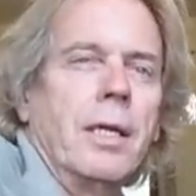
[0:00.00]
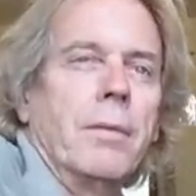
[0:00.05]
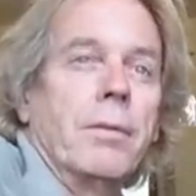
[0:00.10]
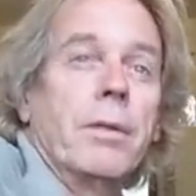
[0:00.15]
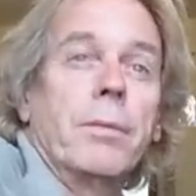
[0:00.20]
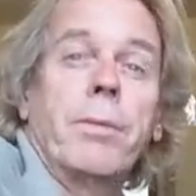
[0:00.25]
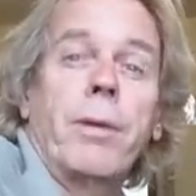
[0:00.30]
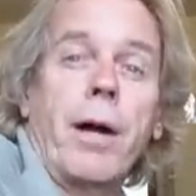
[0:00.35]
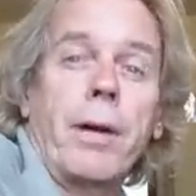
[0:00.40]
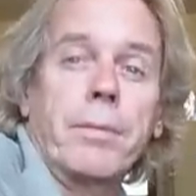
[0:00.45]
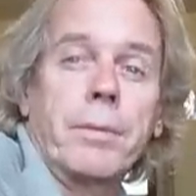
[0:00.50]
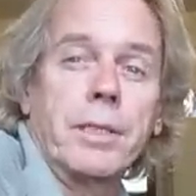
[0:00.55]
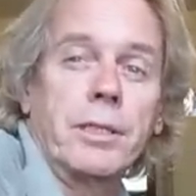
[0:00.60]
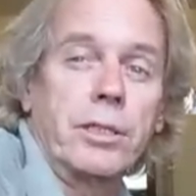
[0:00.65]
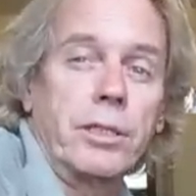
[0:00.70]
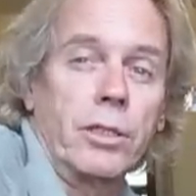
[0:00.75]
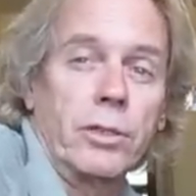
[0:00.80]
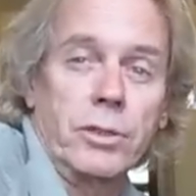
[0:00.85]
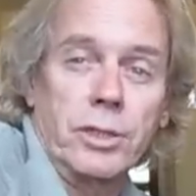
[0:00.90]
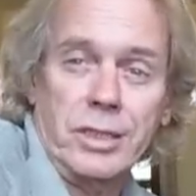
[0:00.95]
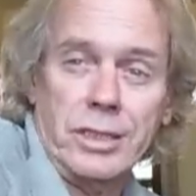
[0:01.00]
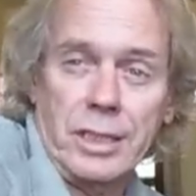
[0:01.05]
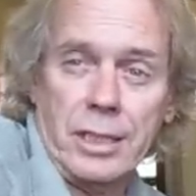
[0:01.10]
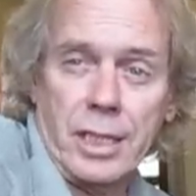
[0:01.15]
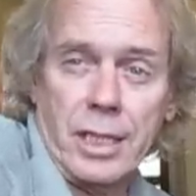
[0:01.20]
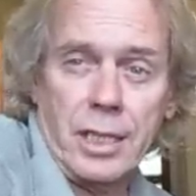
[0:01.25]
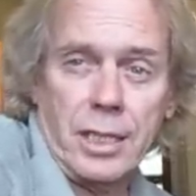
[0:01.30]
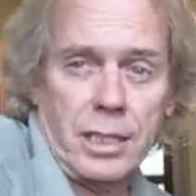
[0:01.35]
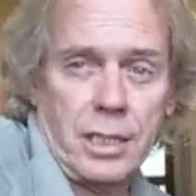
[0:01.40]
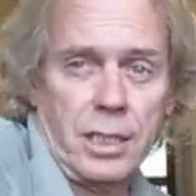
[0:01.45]
The problem is you don't
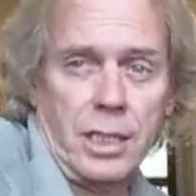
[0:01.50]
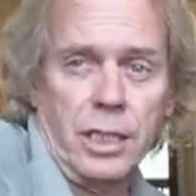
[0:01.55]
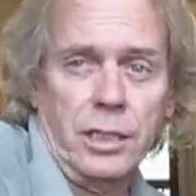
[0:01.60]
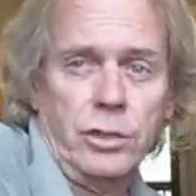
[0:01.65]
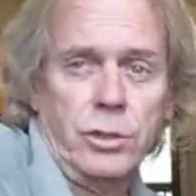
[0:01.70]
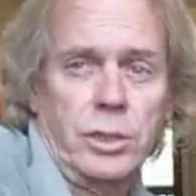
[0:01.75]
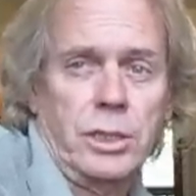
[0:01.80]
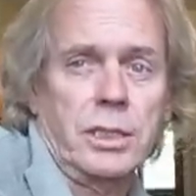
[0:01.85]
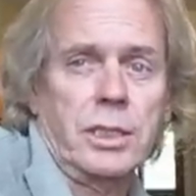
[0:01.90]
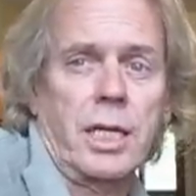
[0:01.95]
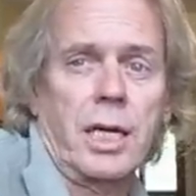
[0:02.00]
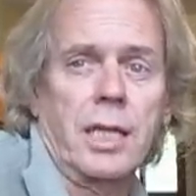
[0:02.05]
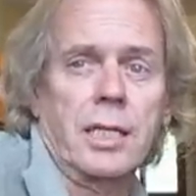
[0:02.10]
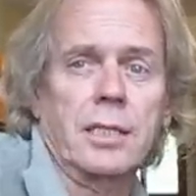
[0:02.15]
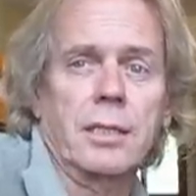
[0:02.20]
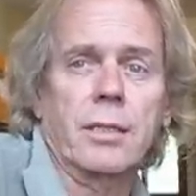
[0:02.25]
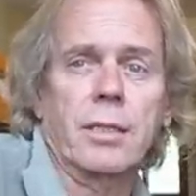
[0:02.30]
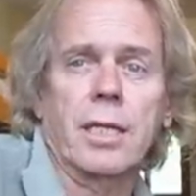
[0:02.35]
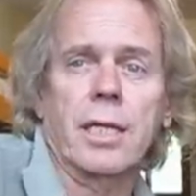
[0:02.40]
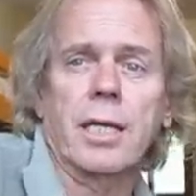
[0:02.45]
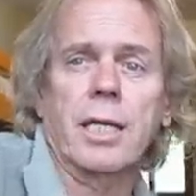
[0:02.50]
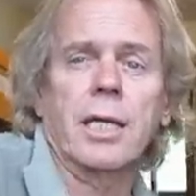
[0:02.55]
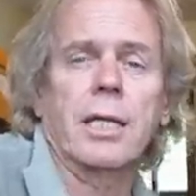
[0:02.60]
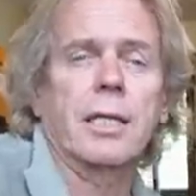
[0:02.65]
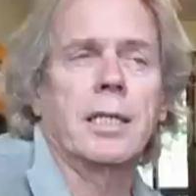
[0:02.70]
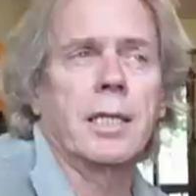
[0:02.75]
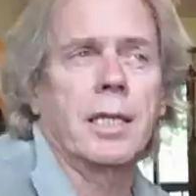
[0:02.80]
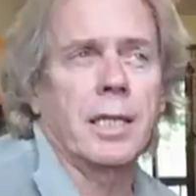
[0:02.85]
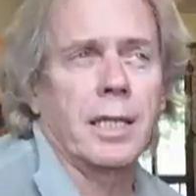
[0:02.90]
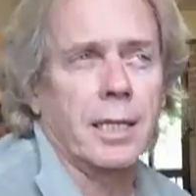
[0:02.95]
see any of the countryside.
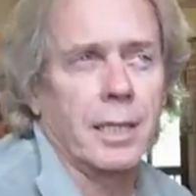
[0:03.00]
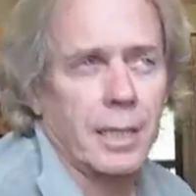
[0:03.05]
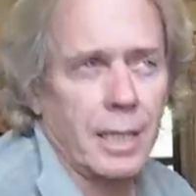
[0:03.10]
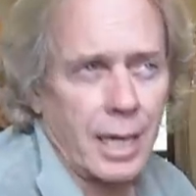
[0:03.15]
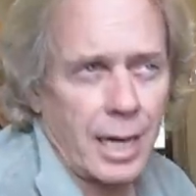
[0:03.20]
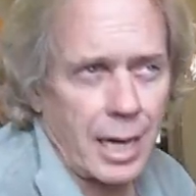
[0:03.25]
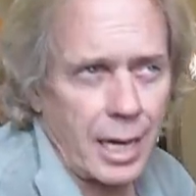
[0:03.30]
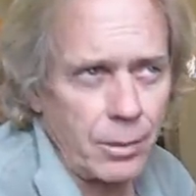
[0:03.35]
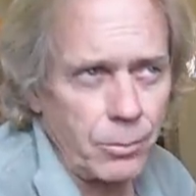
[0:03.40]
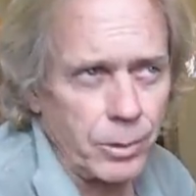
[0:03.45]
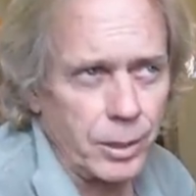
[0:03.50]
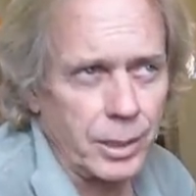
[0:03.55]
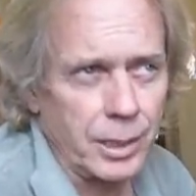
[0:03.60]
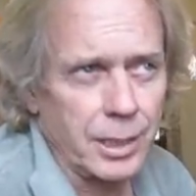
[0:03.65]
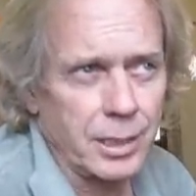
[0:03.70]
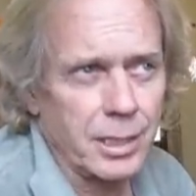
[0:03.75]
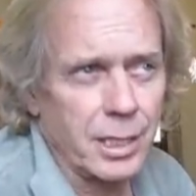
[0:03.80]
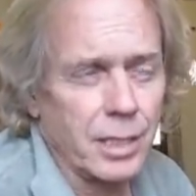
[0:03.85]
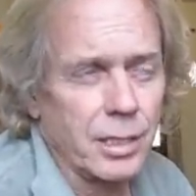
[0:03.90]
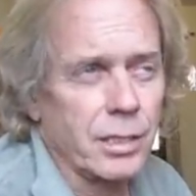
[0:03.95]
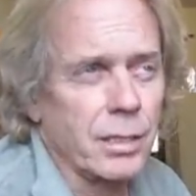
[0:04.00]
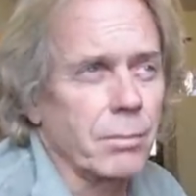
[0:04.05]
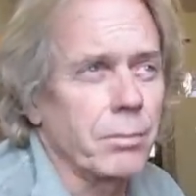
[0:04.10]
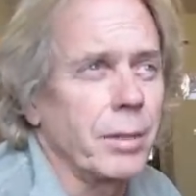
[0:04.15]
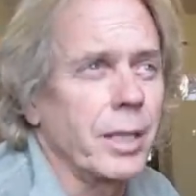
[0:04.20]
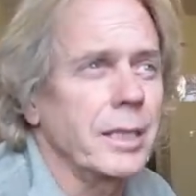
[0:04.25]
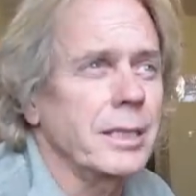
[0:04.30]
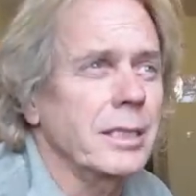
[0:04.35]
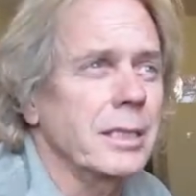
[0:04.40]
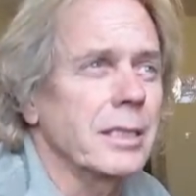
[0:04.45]
And uh, I really think the
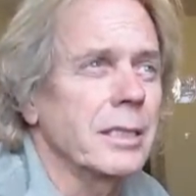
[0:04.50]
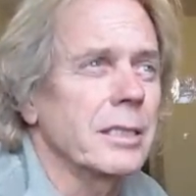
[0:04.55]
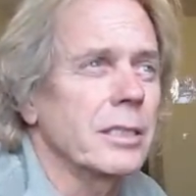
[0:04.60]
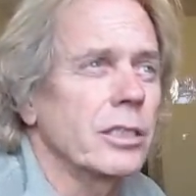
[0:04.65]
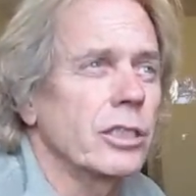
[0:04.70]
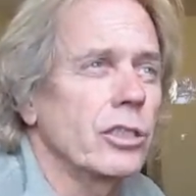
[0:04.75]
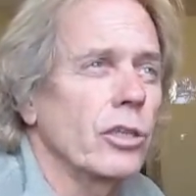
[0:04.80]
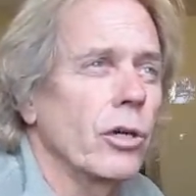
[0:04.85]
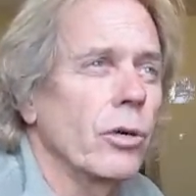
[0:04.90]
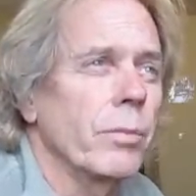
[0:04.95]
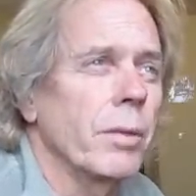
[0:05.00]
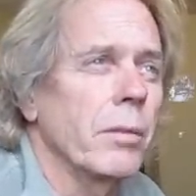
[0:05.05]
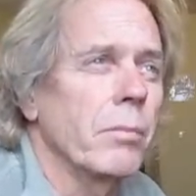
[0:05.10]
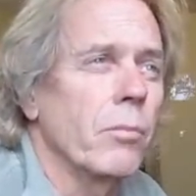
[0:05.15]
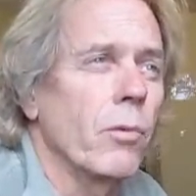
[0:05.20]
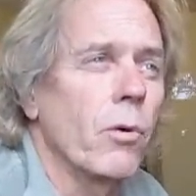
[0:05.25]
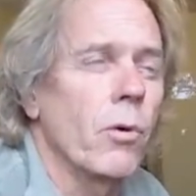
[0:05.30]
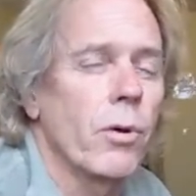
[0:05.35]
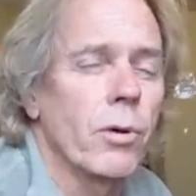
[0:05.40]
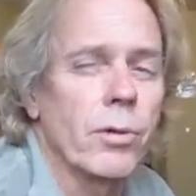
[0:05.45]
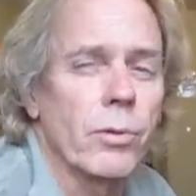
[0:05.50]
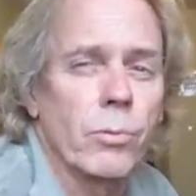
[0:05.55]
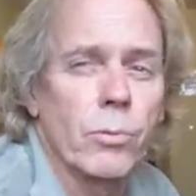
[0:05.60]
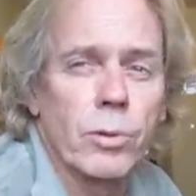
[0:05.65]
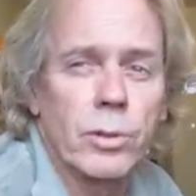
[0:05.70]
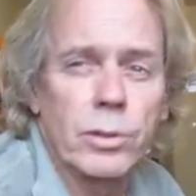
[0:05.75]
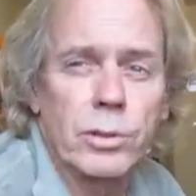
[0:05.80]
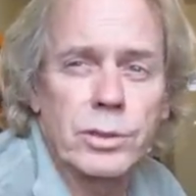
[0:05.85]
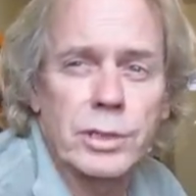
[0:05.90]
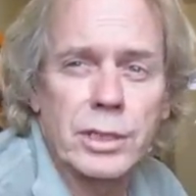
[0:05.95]
buses show me more of the
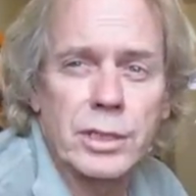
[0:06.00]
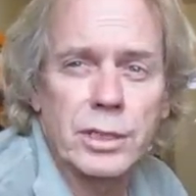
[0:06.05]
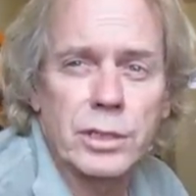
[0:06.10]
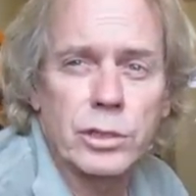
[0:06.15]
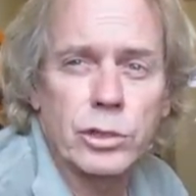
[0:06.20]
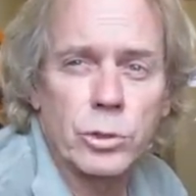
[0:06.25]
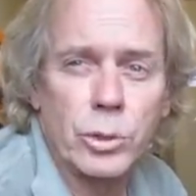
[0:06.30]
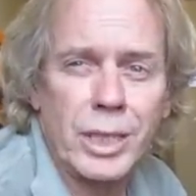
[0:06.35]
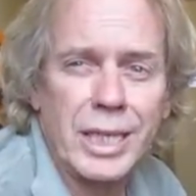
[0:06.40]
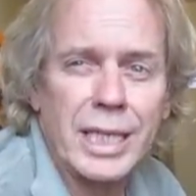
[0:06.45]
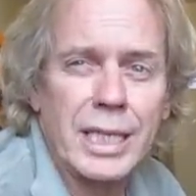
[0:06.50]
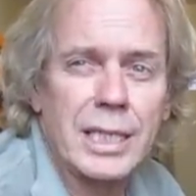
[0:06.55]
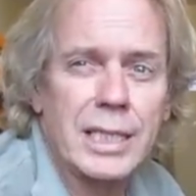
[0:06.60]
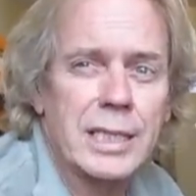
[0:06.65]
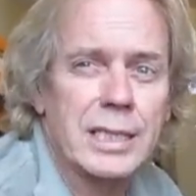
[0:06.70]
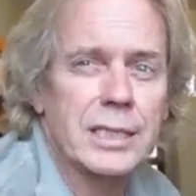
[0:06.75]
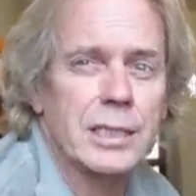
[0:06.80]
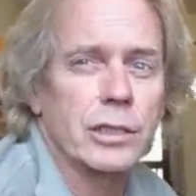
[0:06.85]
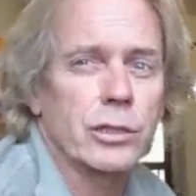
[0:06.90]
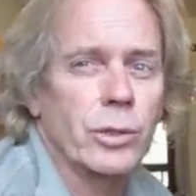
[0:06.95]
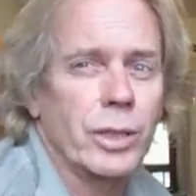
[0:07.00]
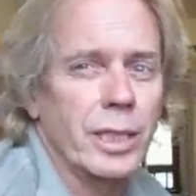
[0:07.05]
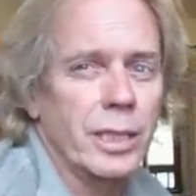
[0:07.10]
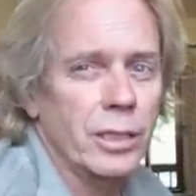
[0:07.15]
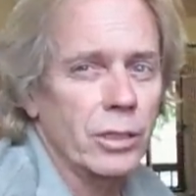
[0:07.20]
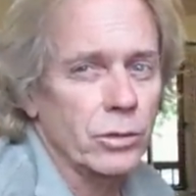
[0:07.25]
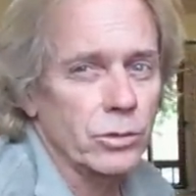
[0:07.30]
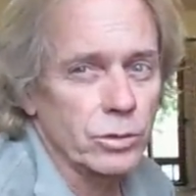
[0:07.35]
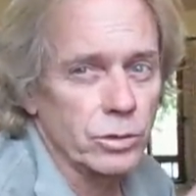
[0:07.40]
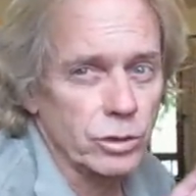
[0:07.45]
world than the train because the
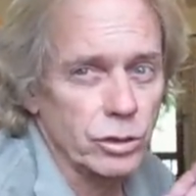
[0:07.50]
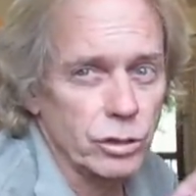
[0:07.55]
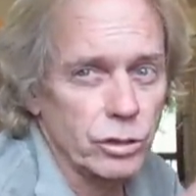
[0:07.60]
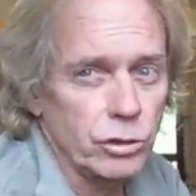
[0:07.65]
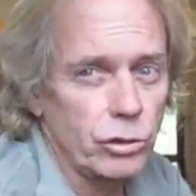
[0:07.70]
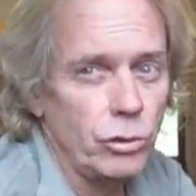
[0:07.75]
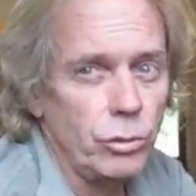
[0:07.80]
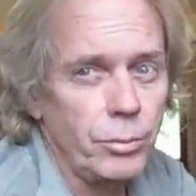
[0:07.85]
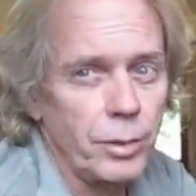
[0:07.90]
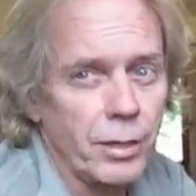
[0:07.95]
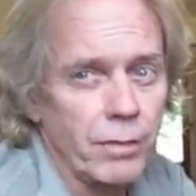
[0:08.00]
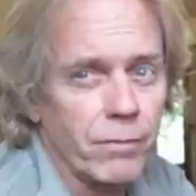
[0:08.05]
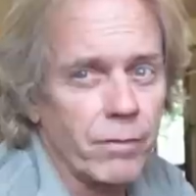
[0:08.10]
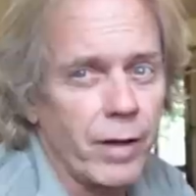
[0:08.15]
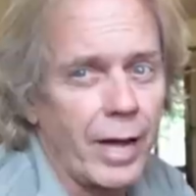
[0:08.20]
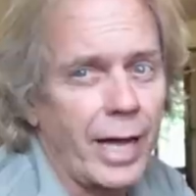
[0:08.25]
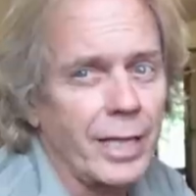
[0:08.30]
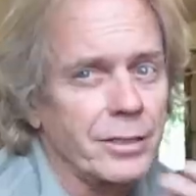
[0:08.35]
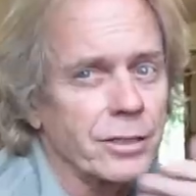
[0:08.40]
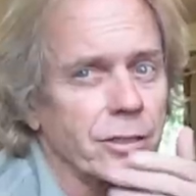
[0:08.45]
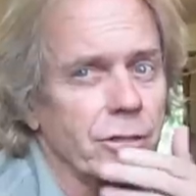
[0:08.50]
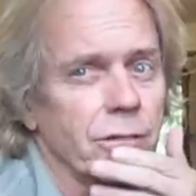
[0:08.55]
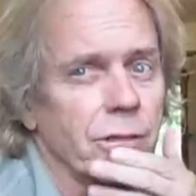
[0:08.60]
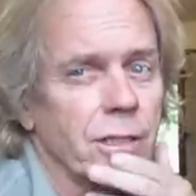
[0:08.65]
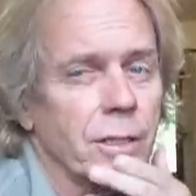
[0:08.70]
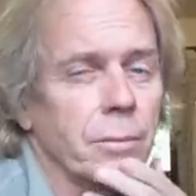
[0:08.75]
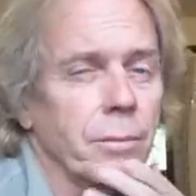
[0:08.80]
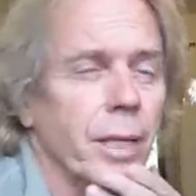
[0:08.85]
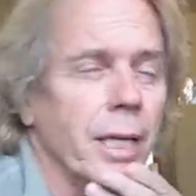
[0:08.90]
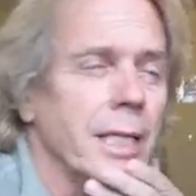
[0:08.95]
train goes zooming faster
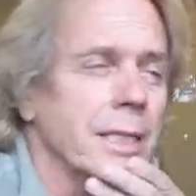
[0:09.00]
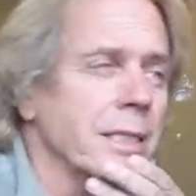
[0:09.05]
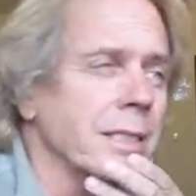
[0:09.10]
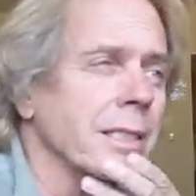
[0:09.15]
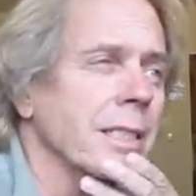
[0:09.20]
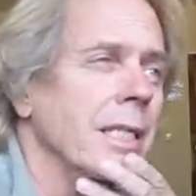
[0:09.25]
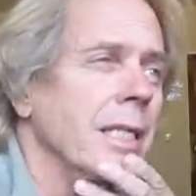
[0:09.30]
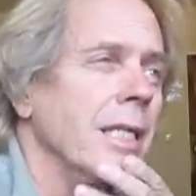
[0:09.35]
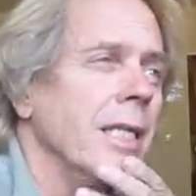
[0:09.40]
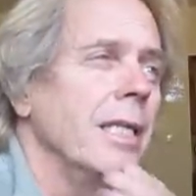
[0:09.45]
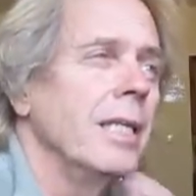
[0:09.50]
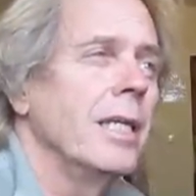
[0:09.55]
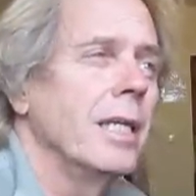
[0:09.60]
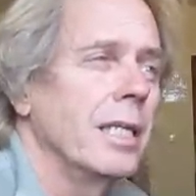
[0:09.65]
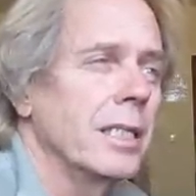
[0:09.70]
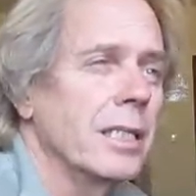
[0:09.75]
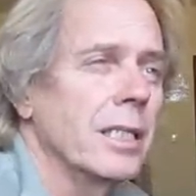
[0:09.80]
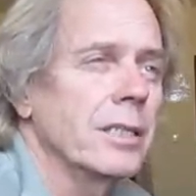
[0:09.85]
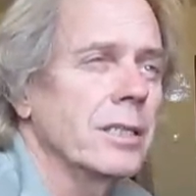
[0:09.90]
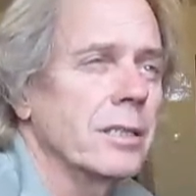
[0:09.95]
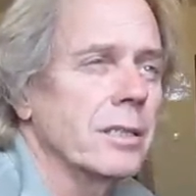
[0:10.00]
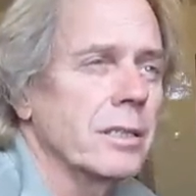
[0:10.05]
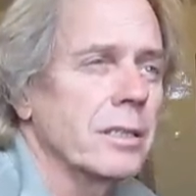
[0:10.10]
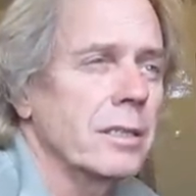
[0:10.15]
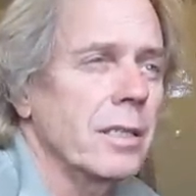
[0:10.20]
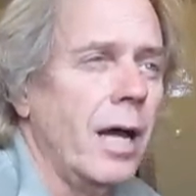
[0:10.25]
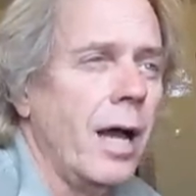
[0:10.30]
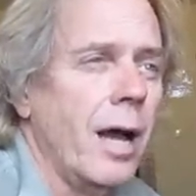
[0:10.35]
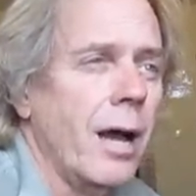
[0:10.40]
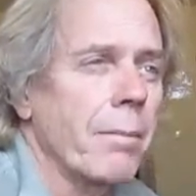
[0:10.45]
than a bus and doesn't
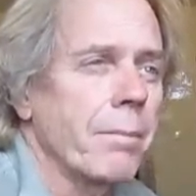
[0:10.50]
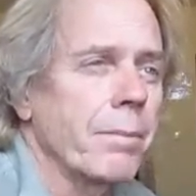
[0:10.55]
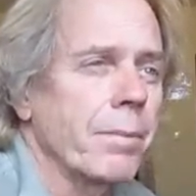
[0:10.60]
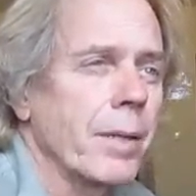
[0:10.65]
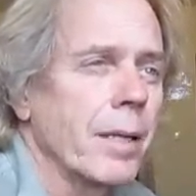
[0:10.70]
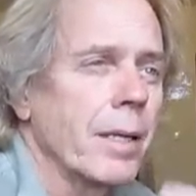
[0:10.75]
stop.